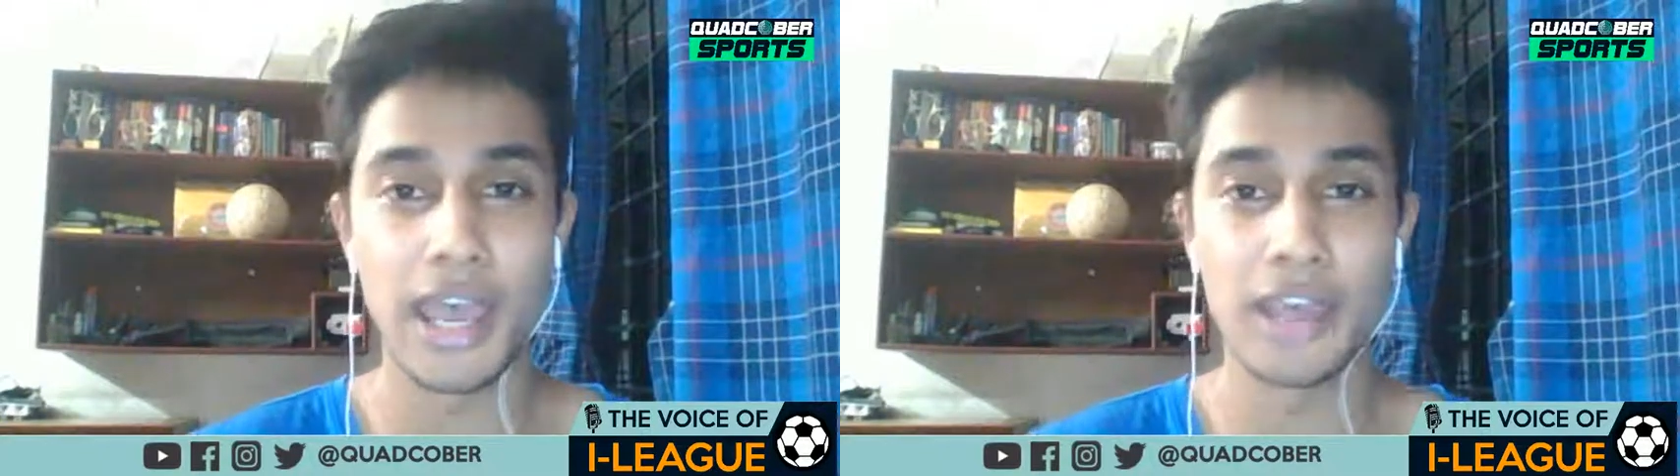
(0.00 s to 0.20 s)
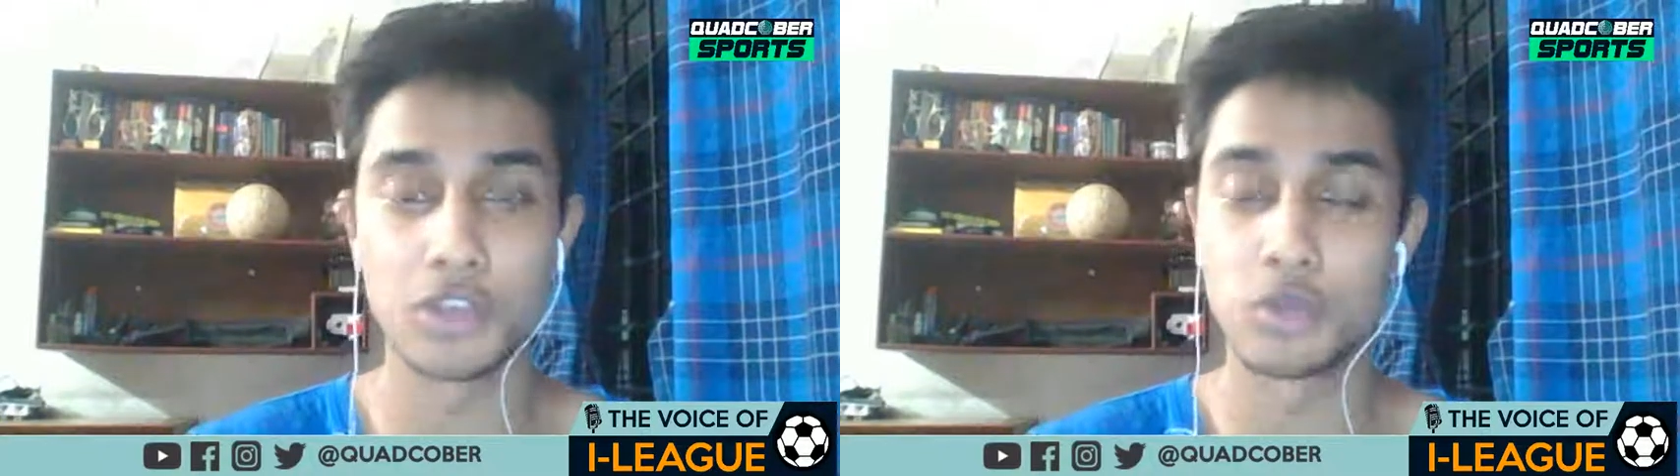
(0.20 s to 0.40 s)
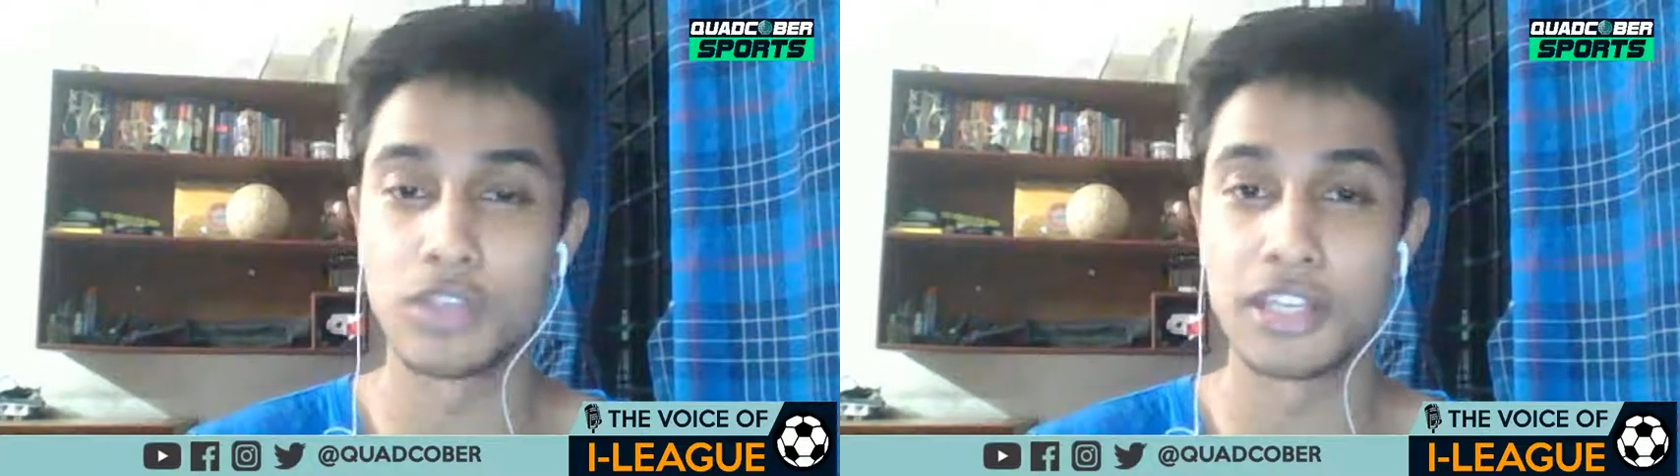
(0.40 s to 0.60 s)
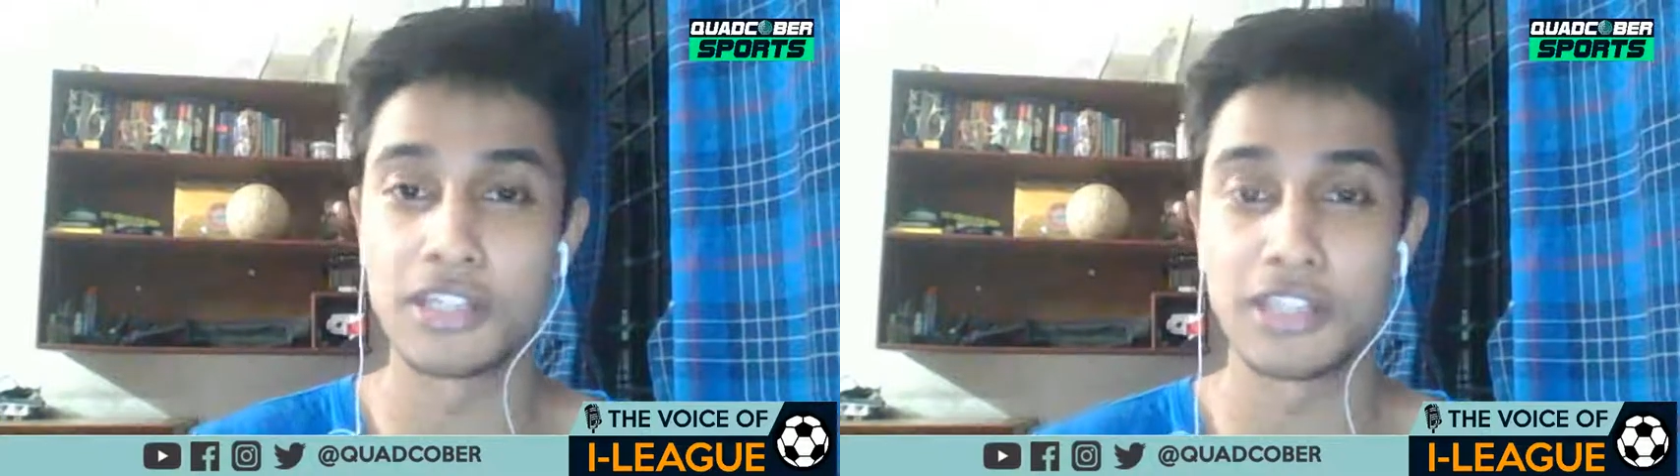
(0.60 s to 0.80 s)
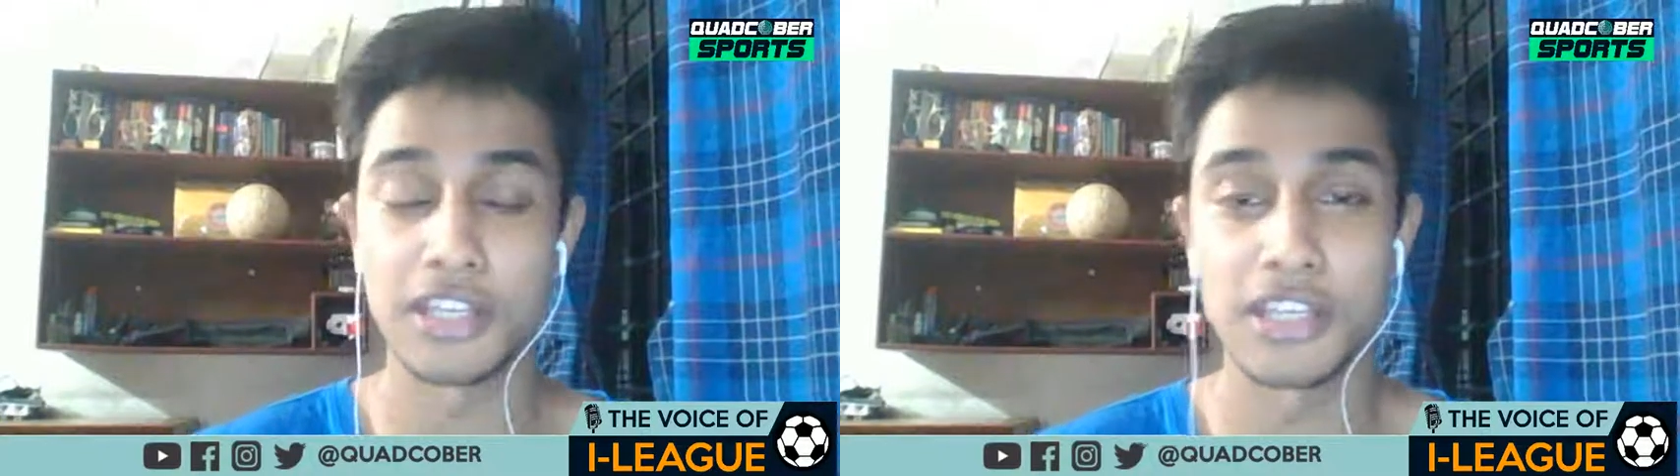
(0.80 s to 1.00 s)
so this
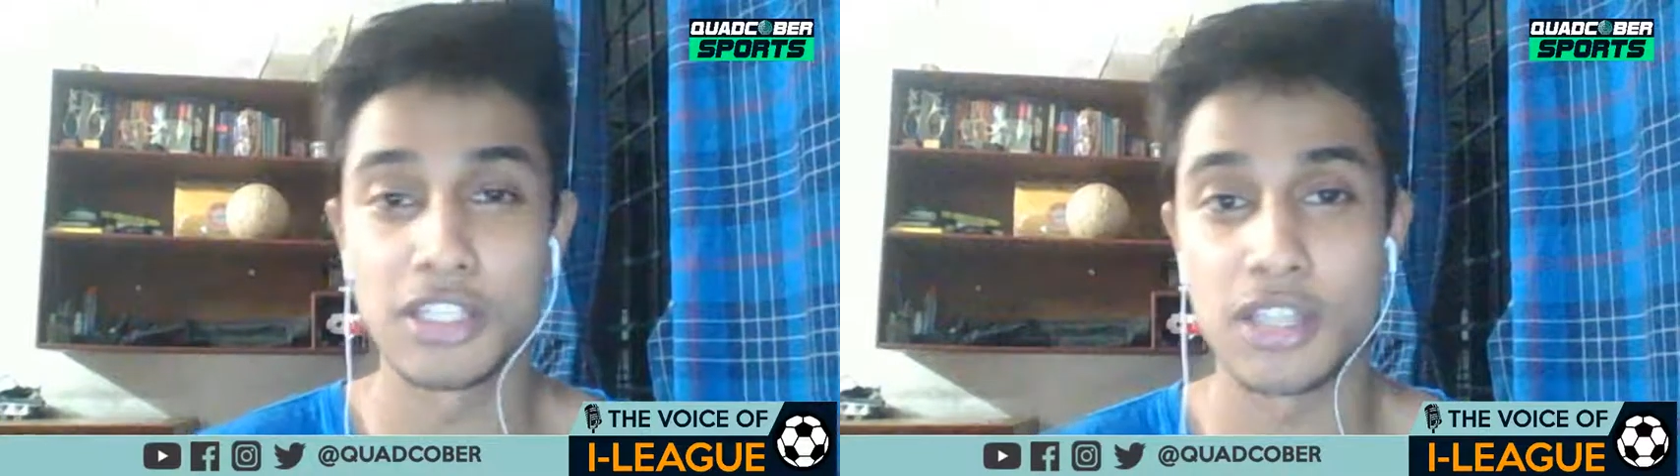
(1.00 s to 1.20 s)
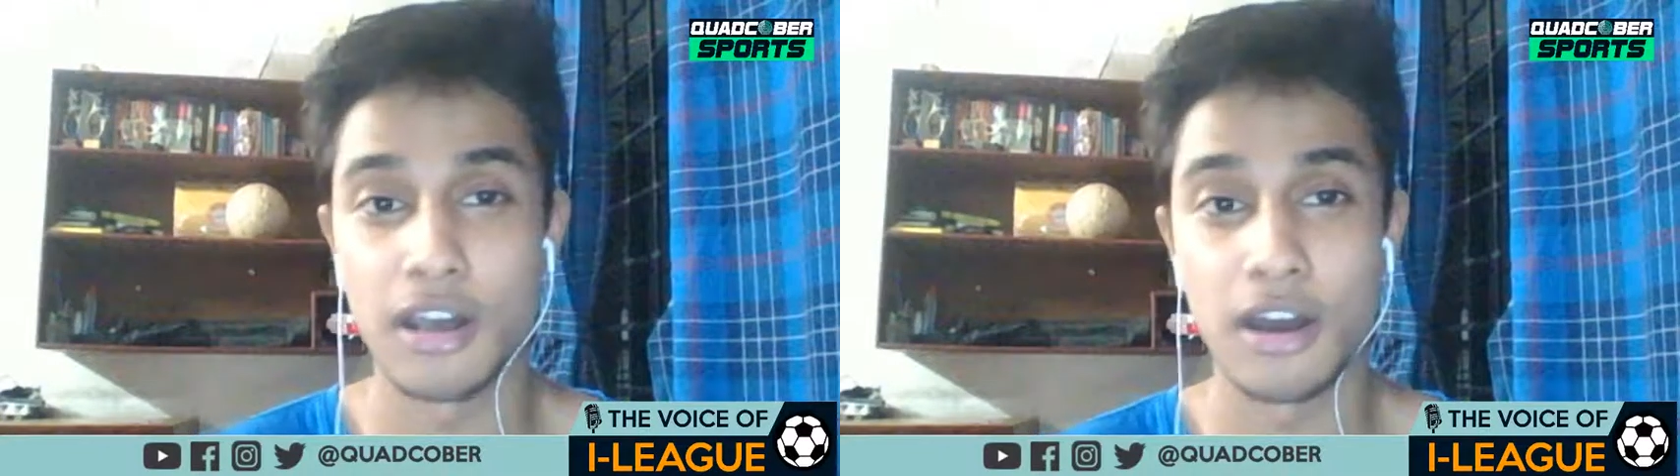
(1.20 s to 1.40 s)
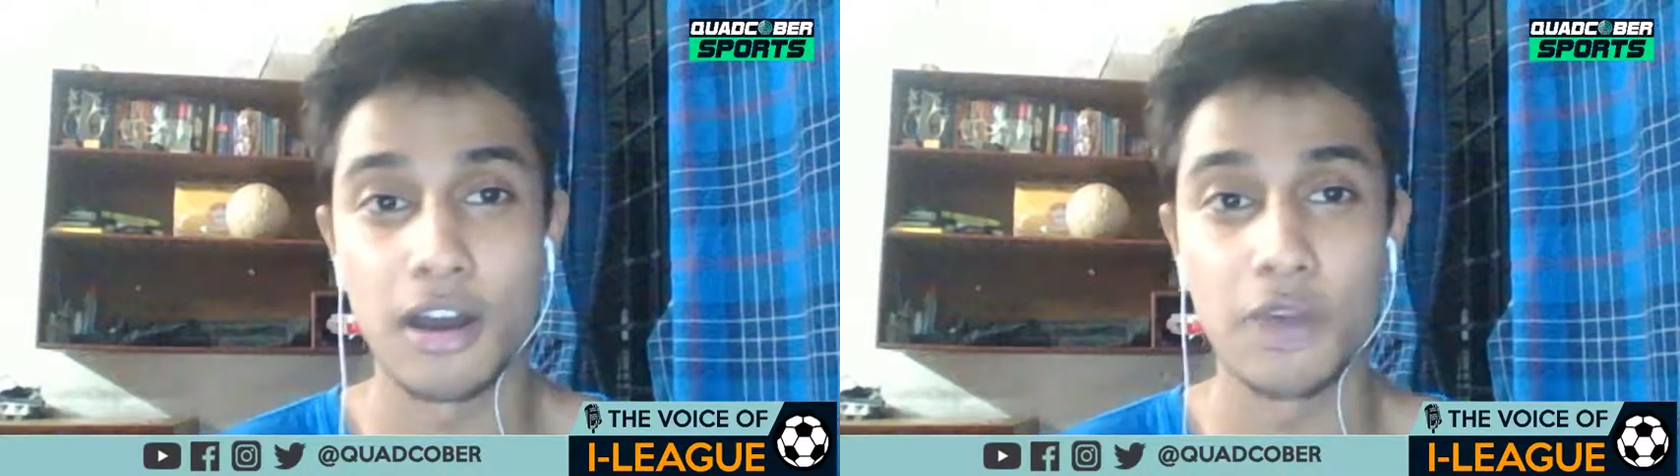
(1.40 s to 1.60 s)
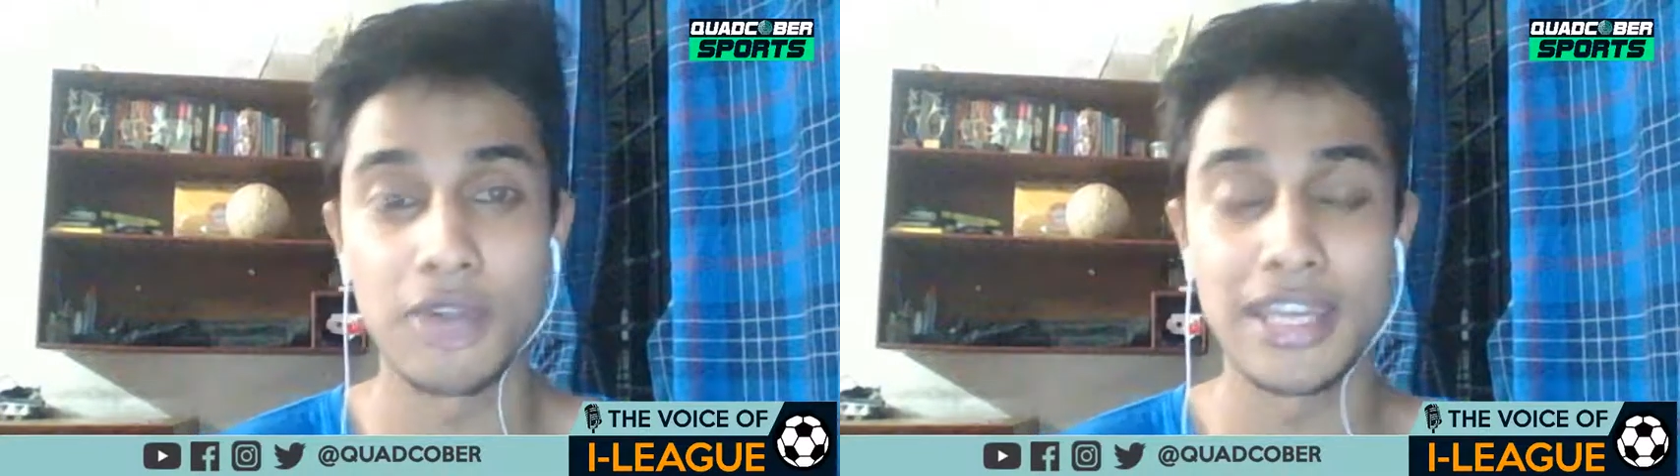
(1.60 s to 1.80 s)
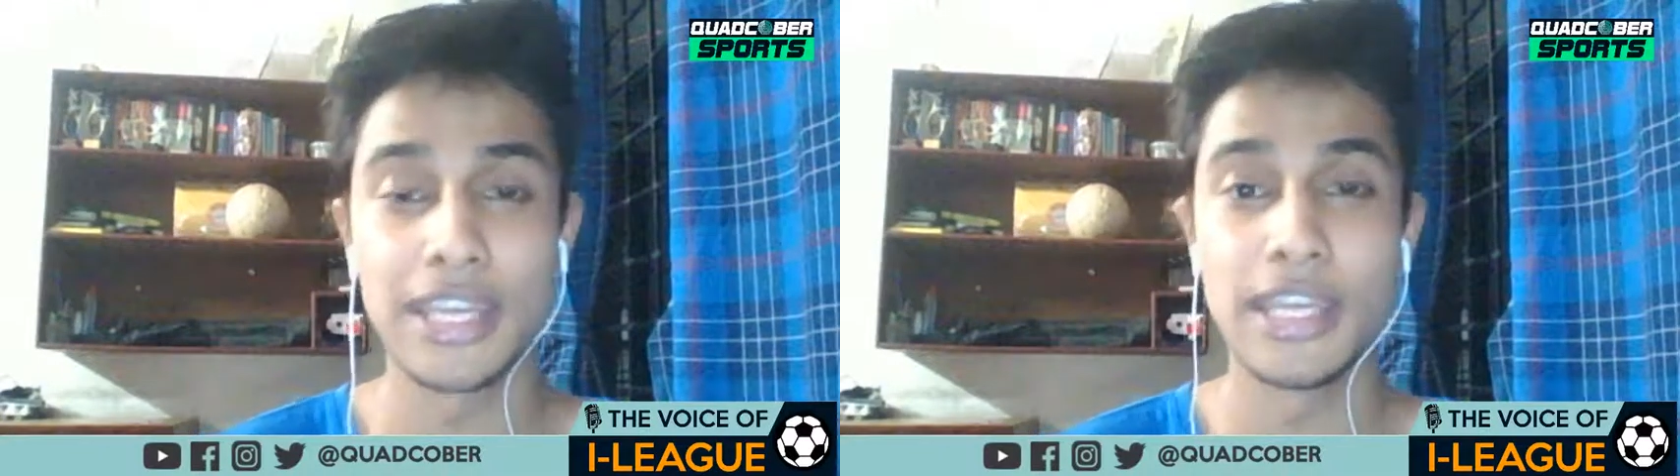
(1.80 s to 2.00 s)
is a very